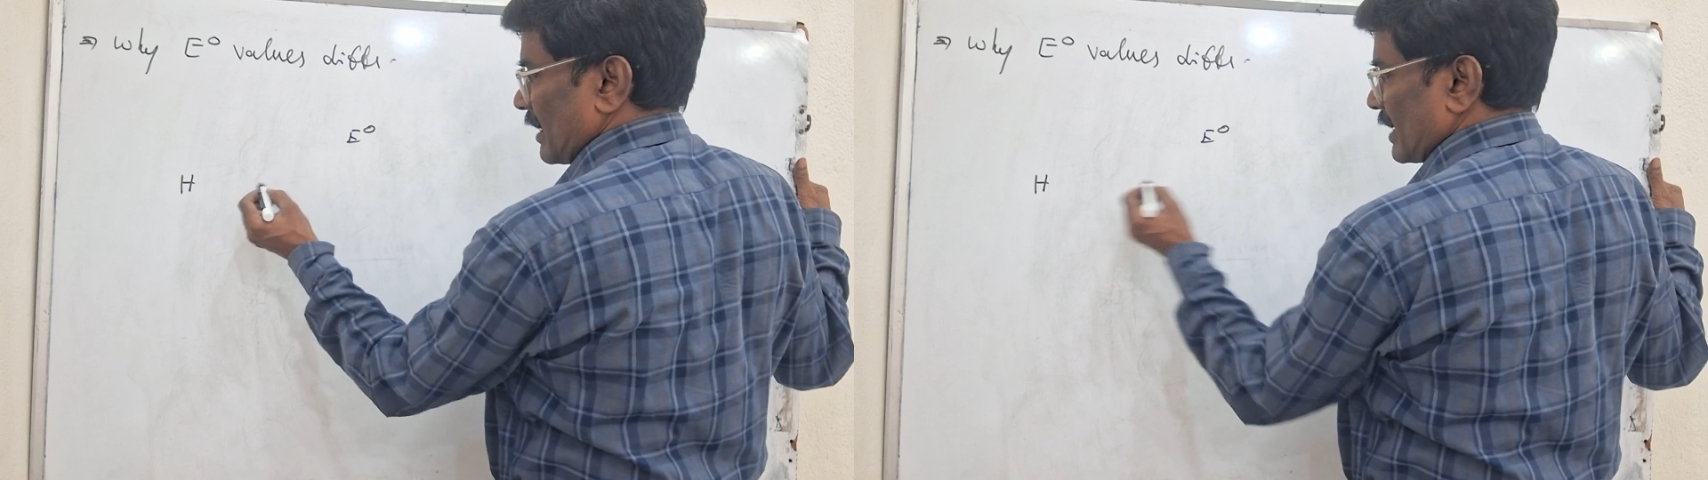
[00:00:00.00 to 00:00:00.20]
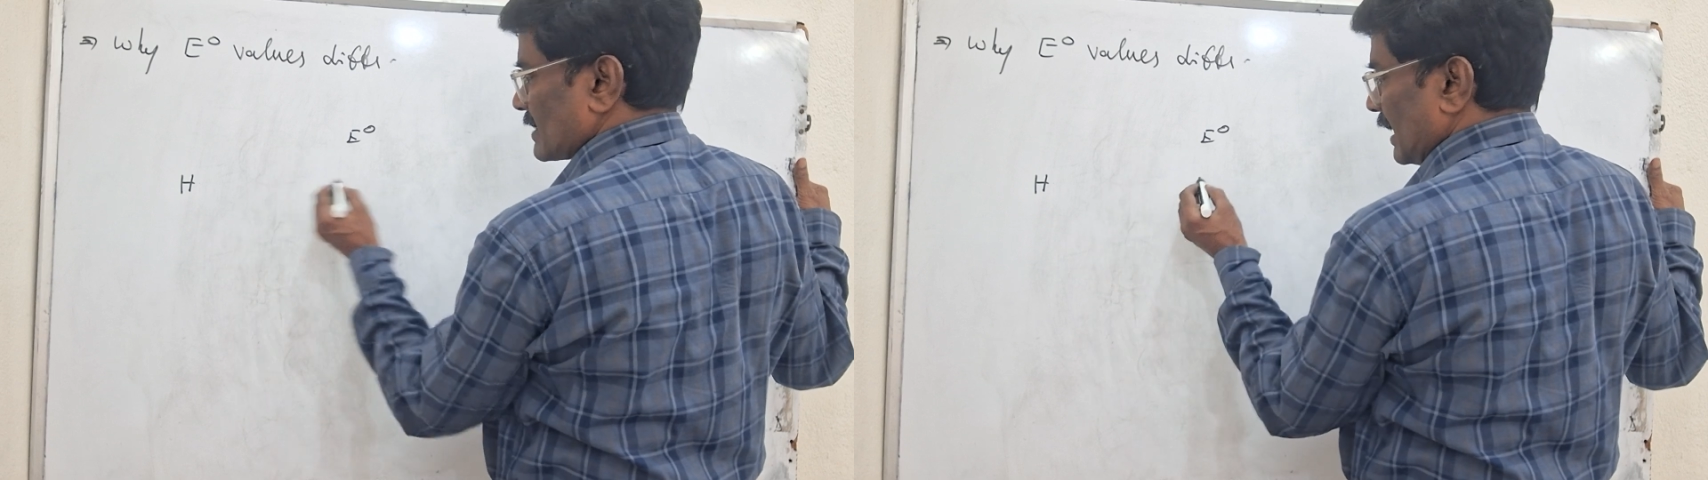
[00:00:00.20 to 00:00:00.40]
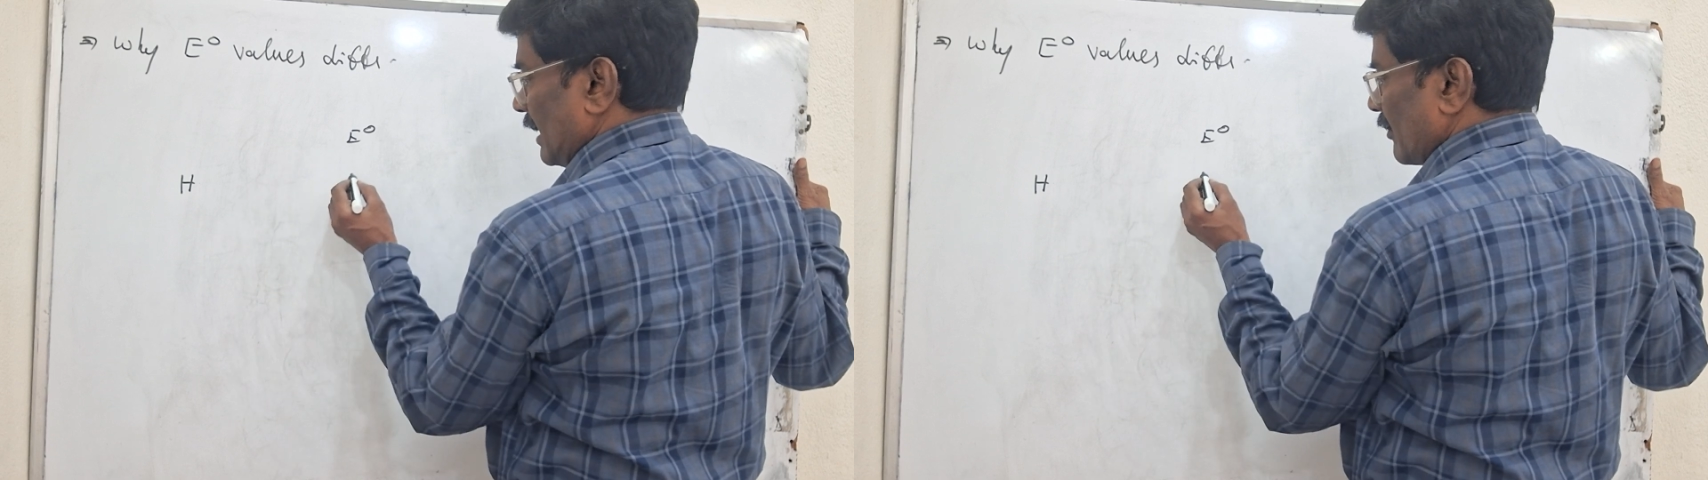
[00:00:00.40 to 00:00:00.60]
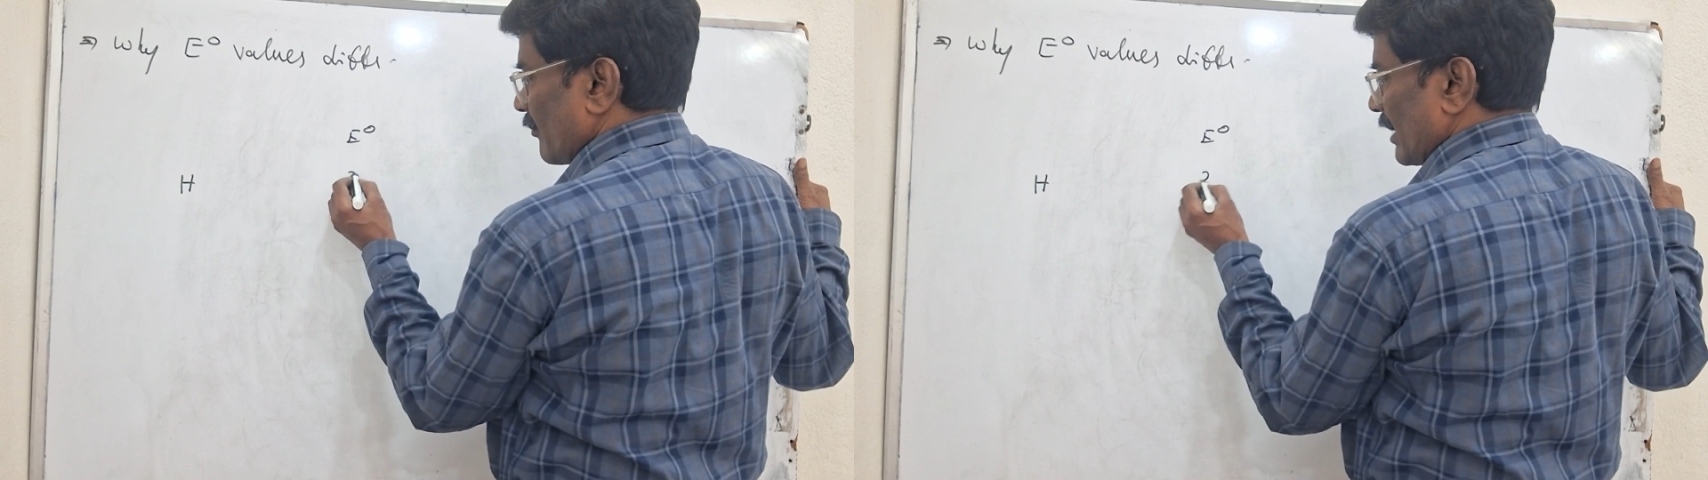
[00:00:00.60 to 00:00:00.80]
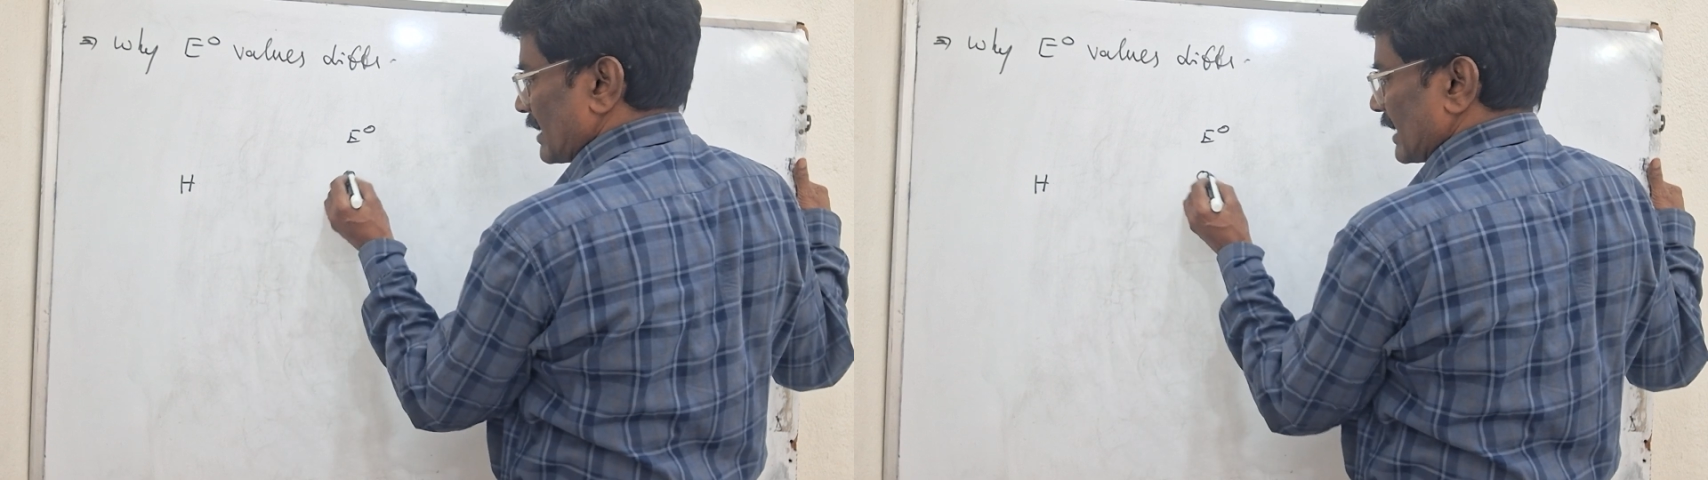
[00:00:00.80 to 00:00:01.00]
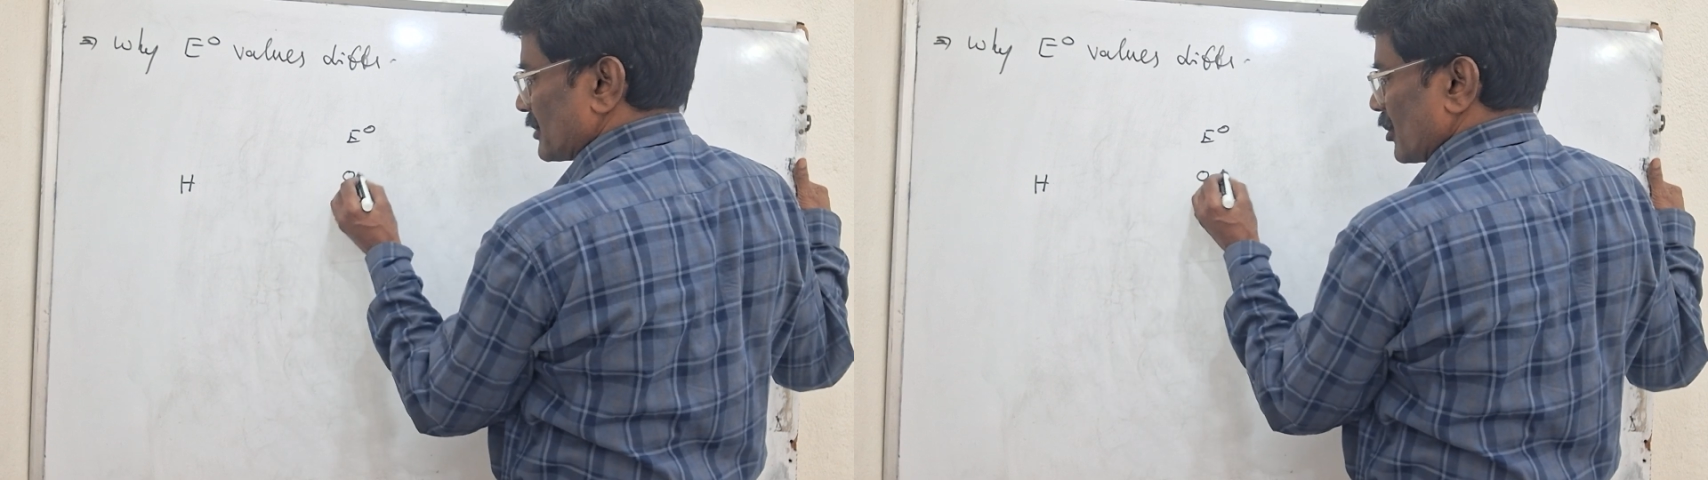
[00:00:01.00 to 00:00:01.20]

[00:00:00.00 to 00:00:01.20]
is we are taking